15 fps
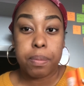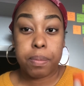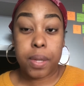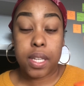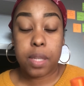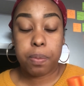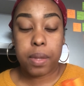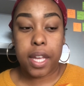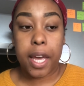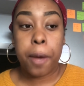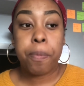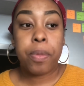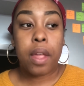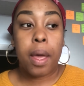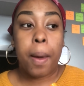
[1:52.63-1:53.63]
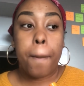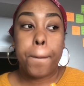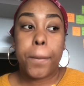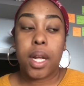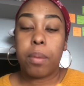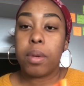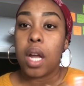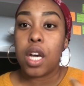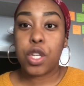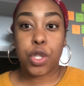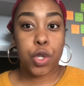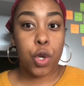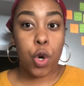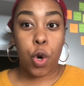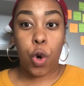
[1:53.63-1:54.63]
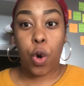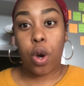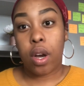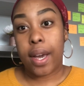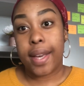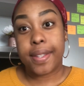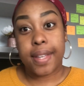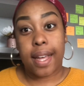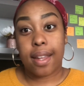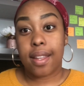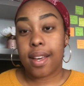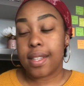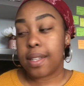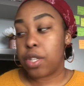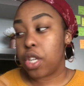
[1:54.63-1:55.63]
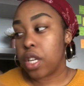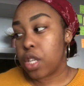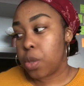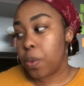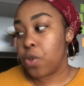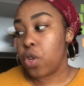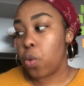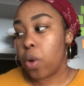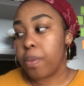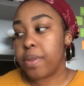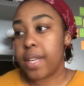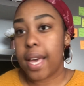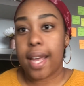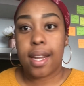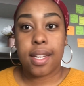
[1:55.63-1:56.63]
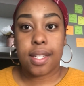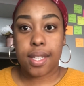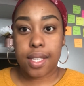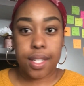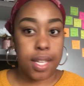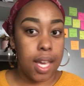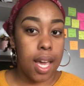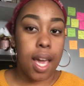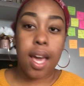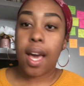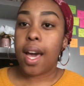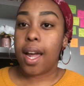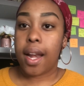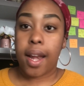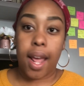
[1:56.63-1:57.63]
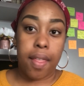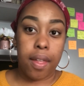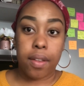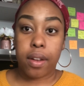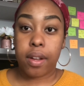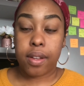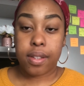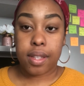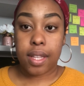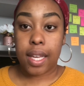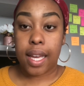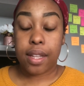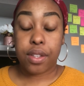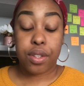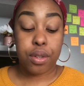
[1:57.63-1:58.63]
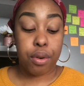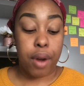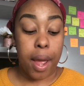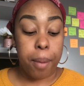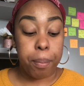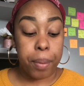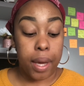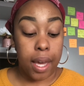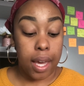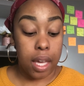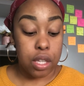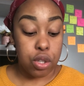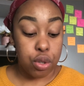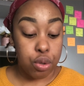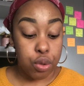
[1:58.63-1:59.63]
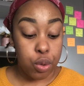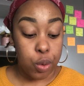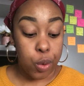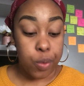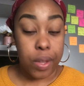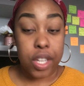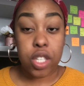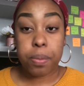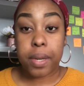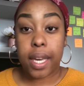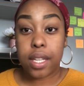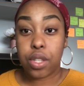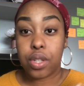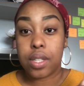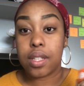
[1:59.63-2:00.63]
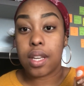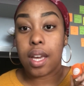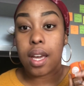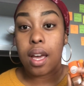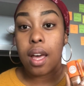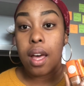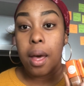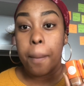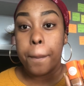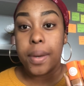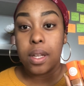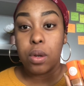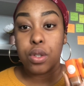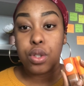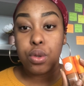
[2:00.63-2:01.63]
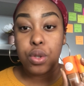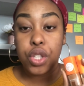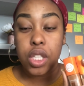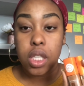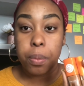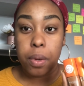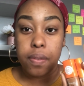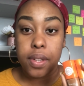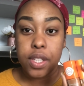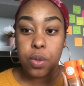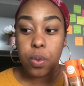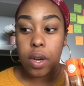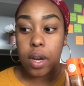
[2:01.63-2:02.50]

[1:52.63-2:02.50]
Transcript: display, but I'm not sure exactly because I checked the Superdrug website and it doesn't say, neither does the Instagram page, so that should be interesting. But there were 2 shades above this